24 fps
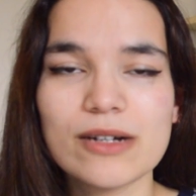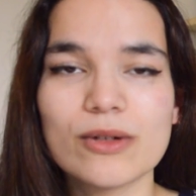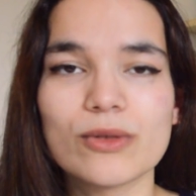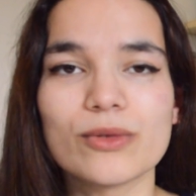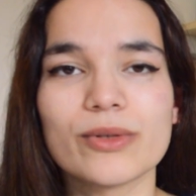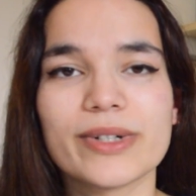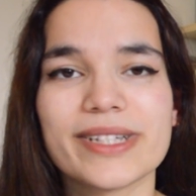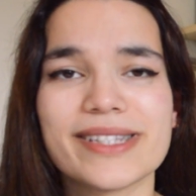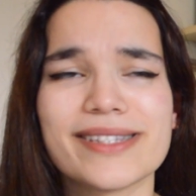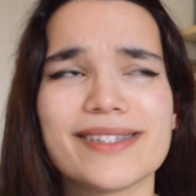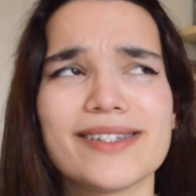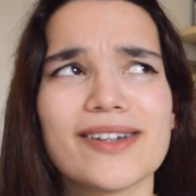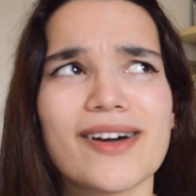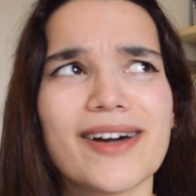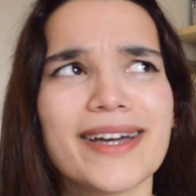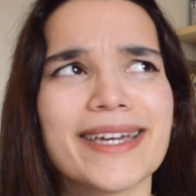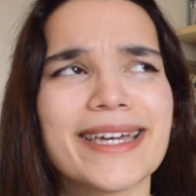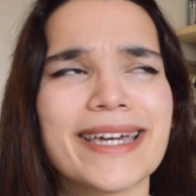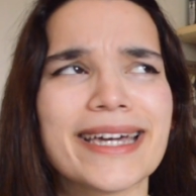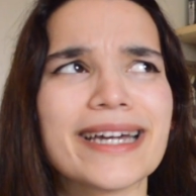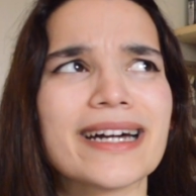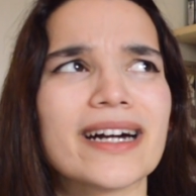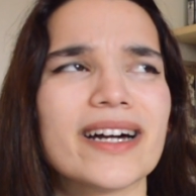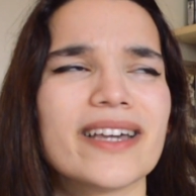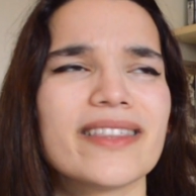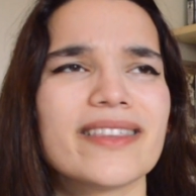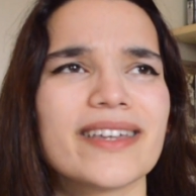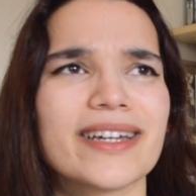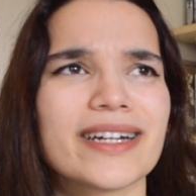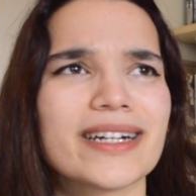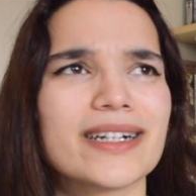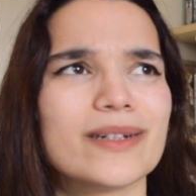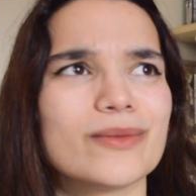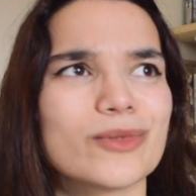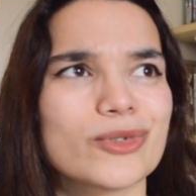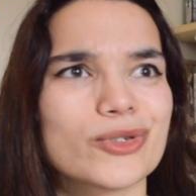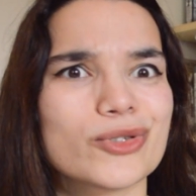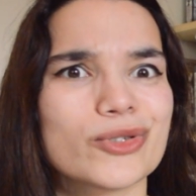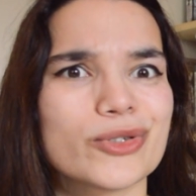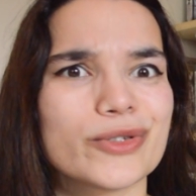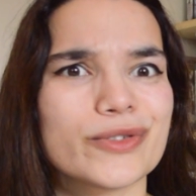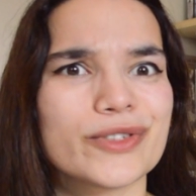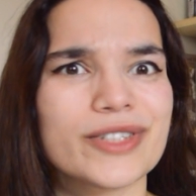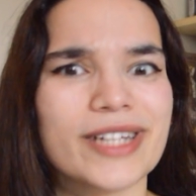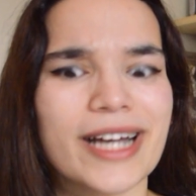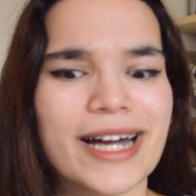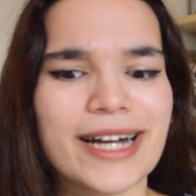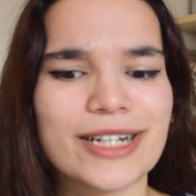Or is dying, I think. I'm not sure
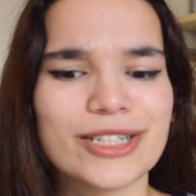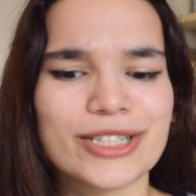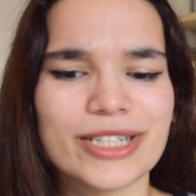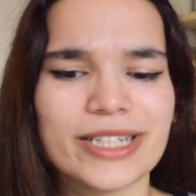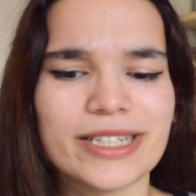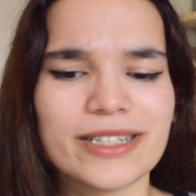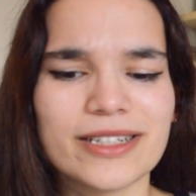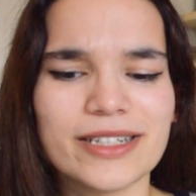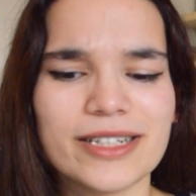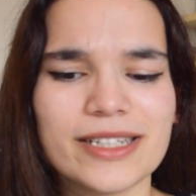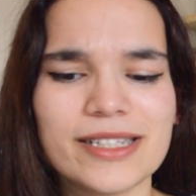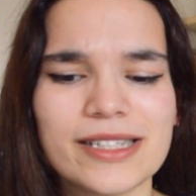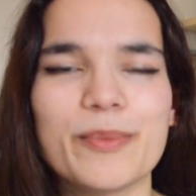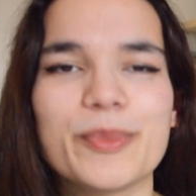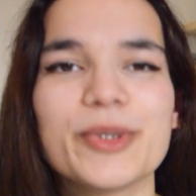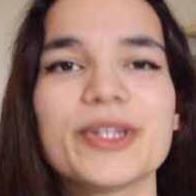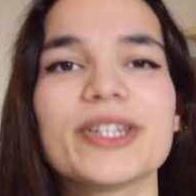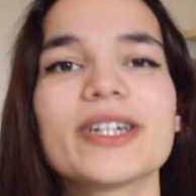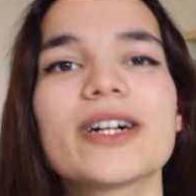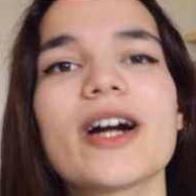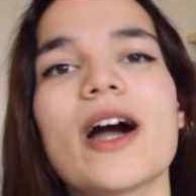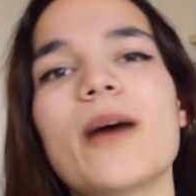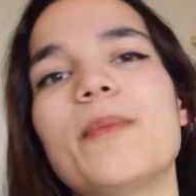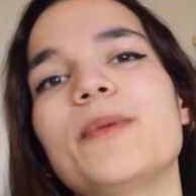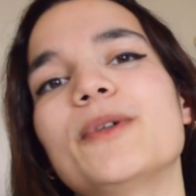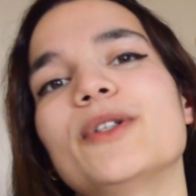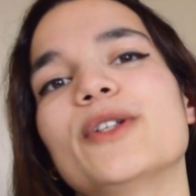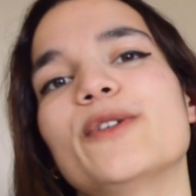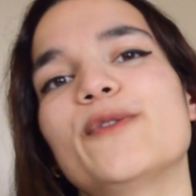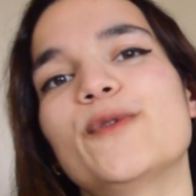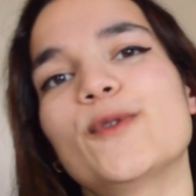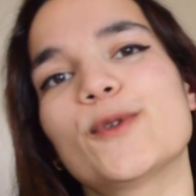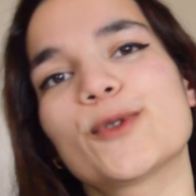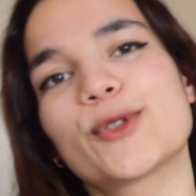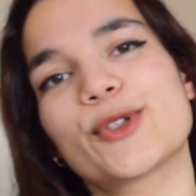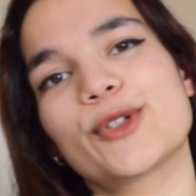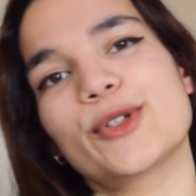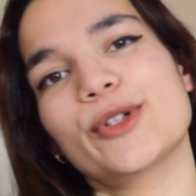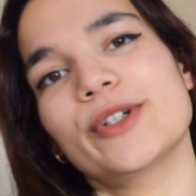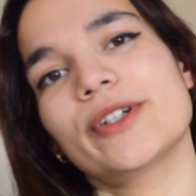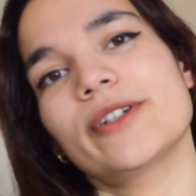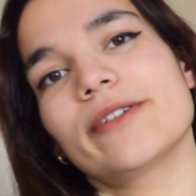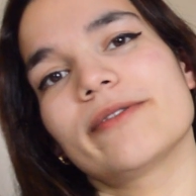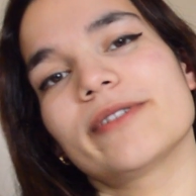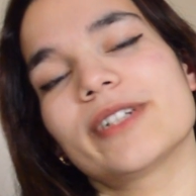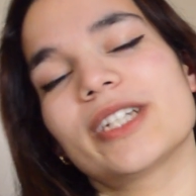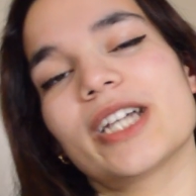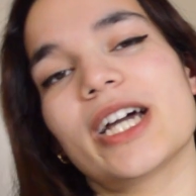if she actually dies. But the couple are forced
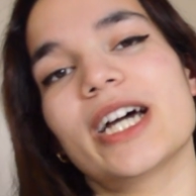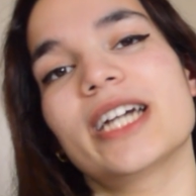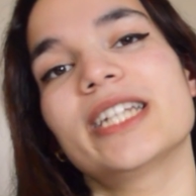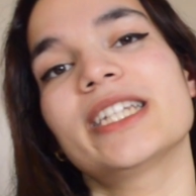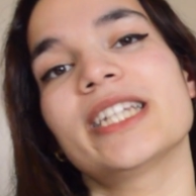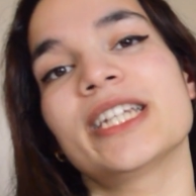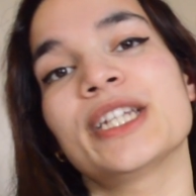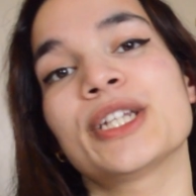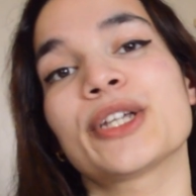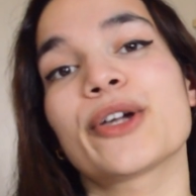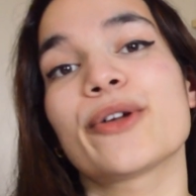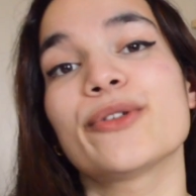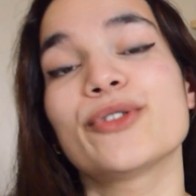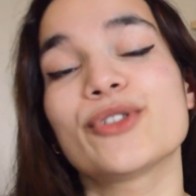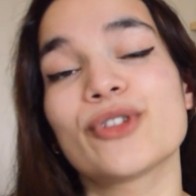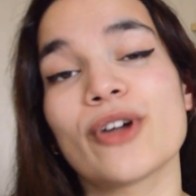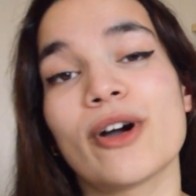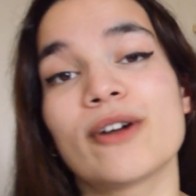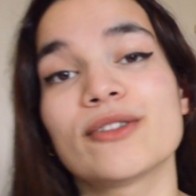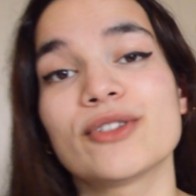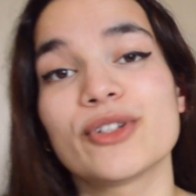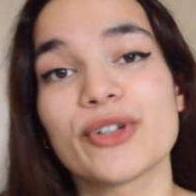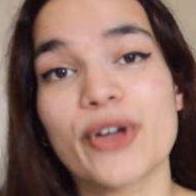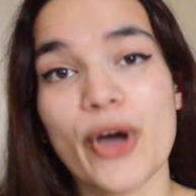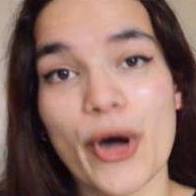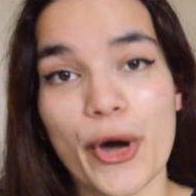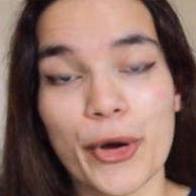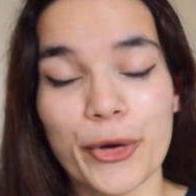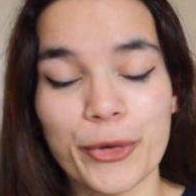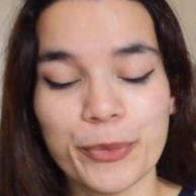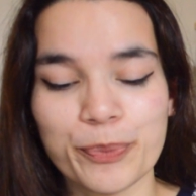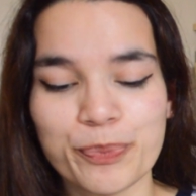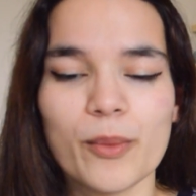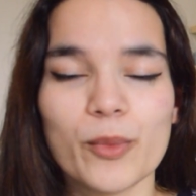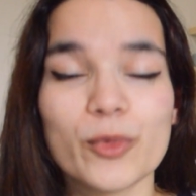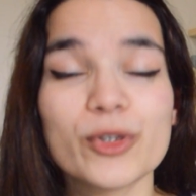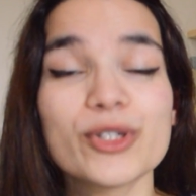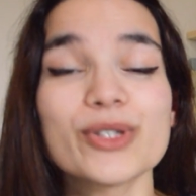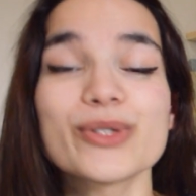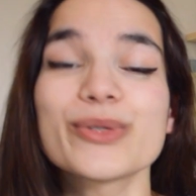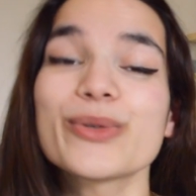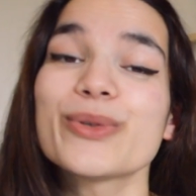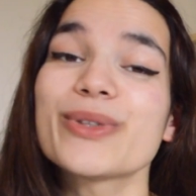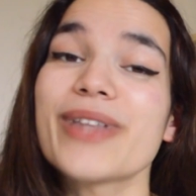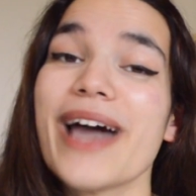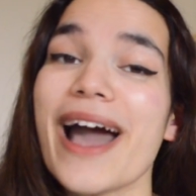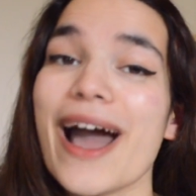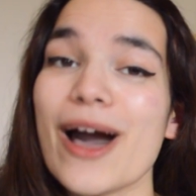to return to Indigo's childhood home, which is
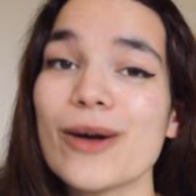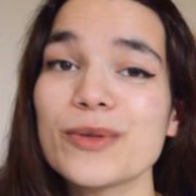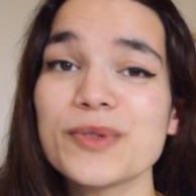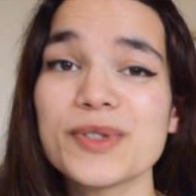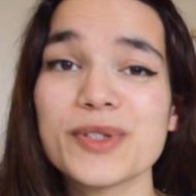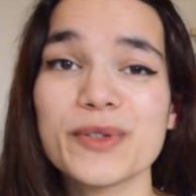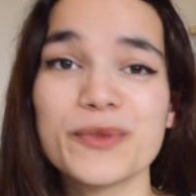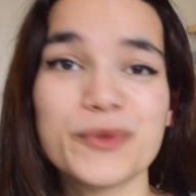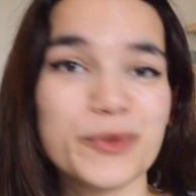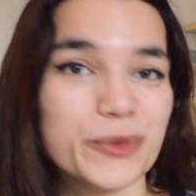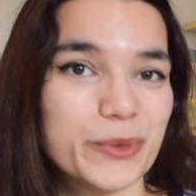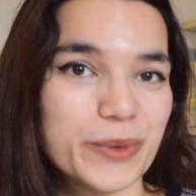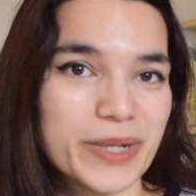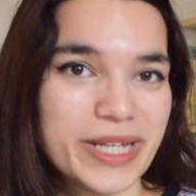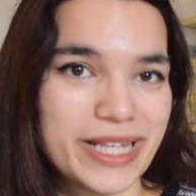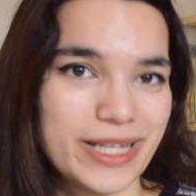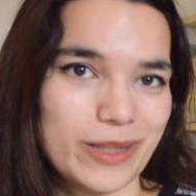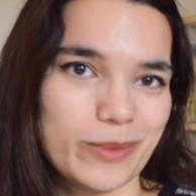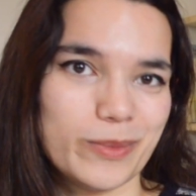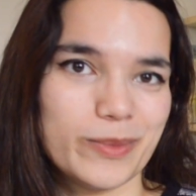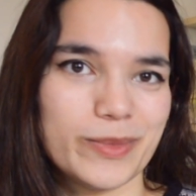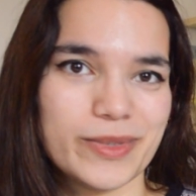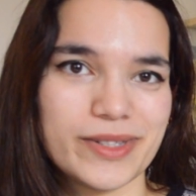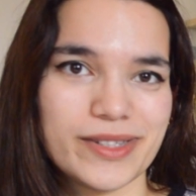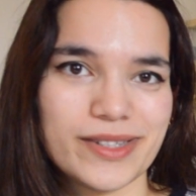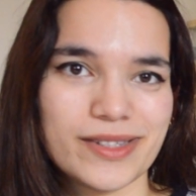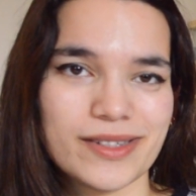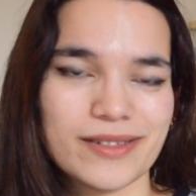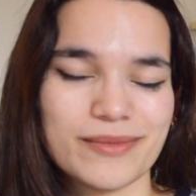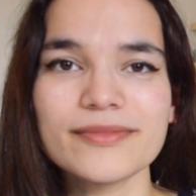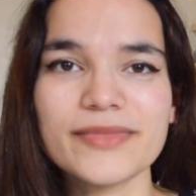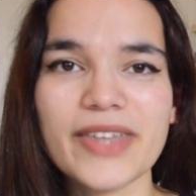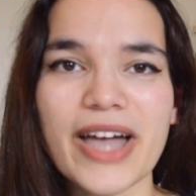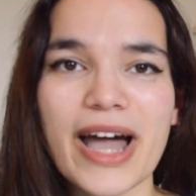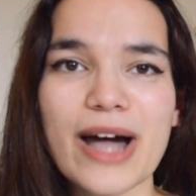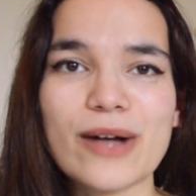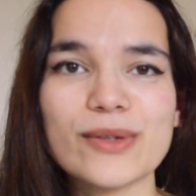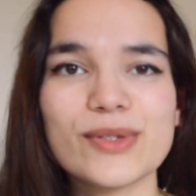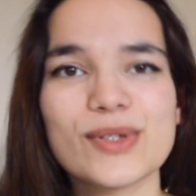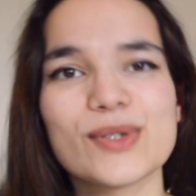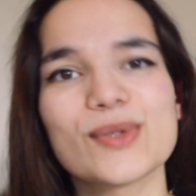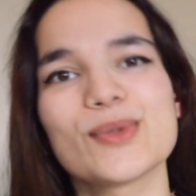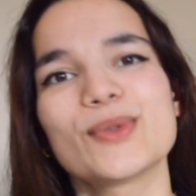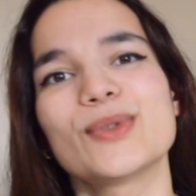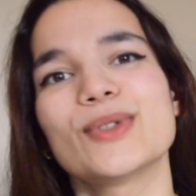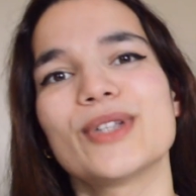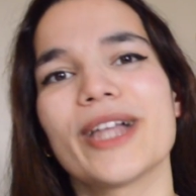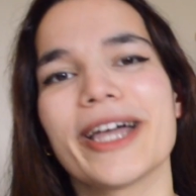called the House of Dreams. The house
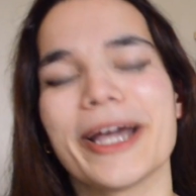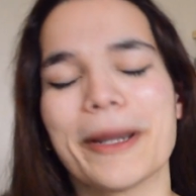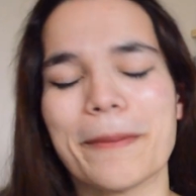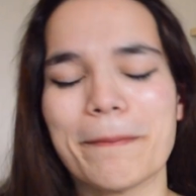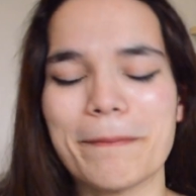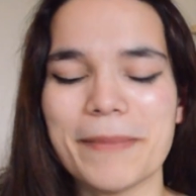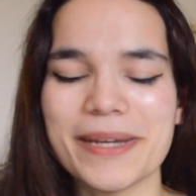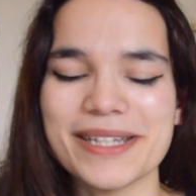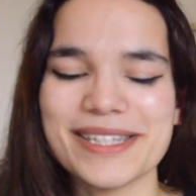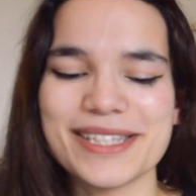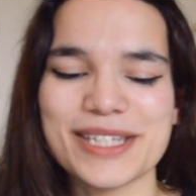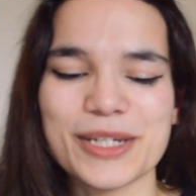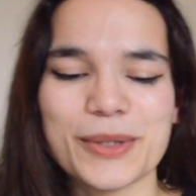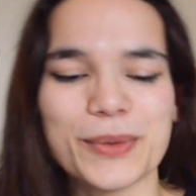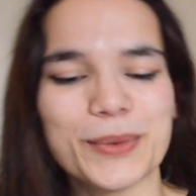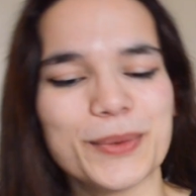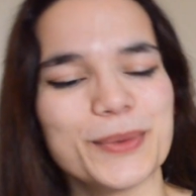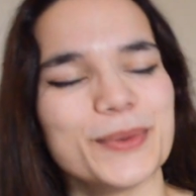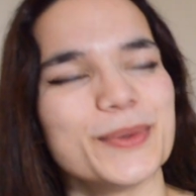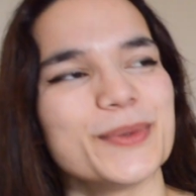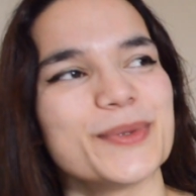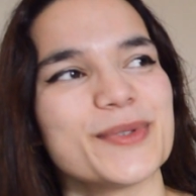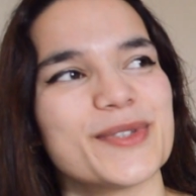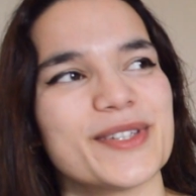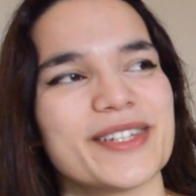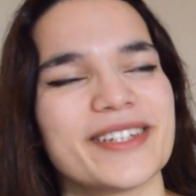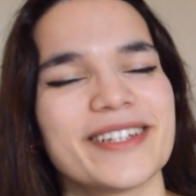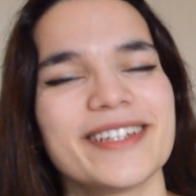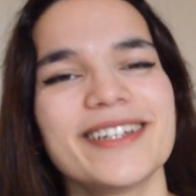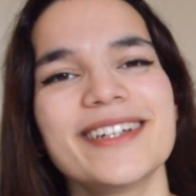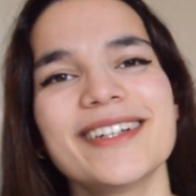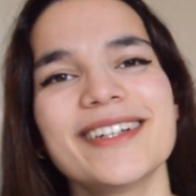is all like musty halls and